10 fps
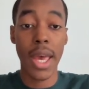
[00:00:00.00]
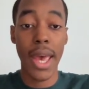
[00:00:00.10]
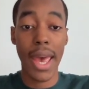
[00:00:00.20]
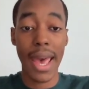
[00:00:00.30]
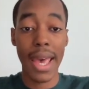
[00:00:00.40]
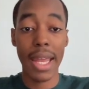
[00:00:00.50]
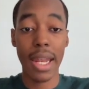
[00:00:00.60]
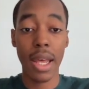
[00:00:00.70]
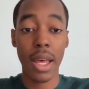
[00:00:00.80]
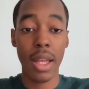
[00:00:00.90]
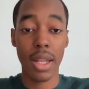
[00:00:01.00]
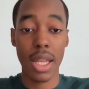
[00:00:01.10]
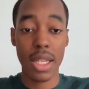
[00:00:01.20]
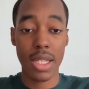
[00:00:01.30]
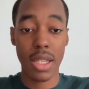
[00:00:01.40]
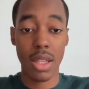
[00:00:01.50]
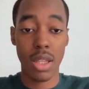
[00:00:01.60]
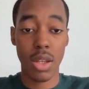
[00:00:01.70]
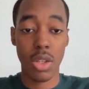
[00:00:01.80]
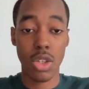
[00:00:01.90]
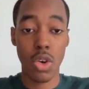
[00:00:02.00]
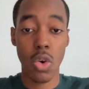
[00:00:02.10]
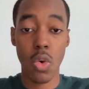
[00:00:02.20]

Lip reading: And this is the total